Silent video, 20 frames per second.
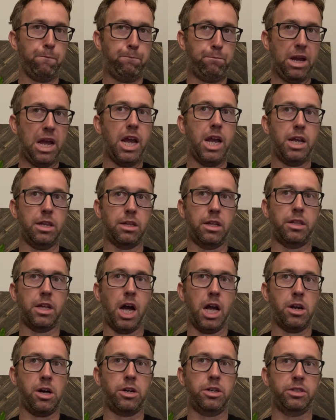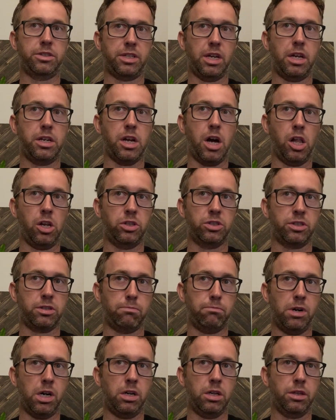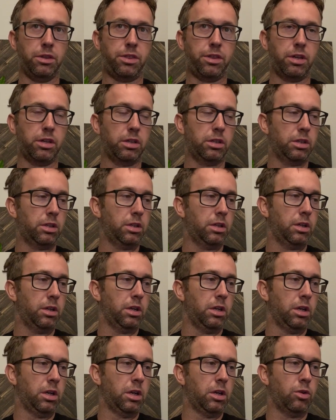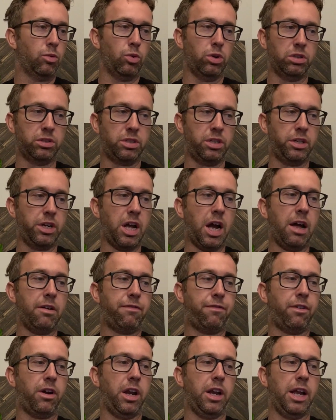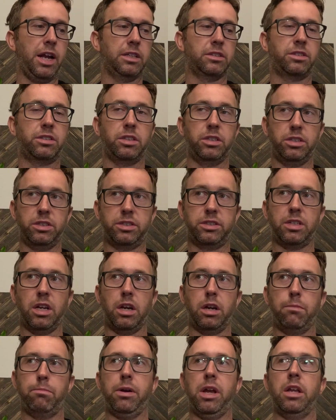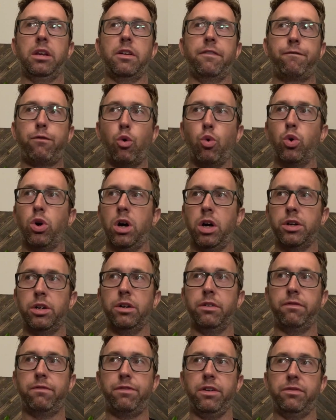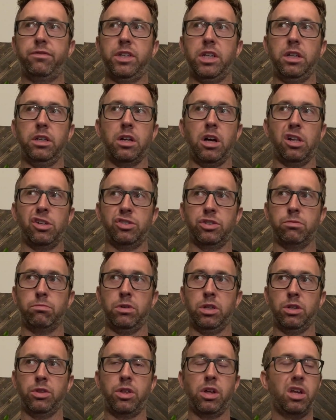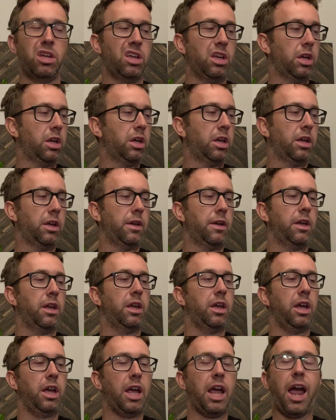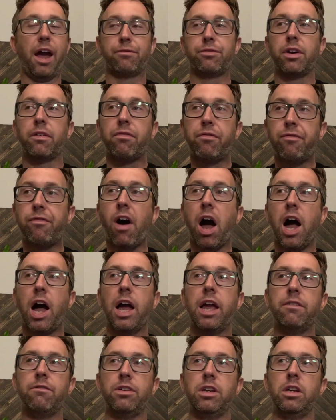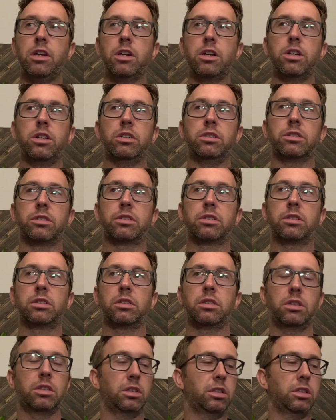paying the $910 a month, whereas you're not financed and you're set on paying the $415 a month, after 5 years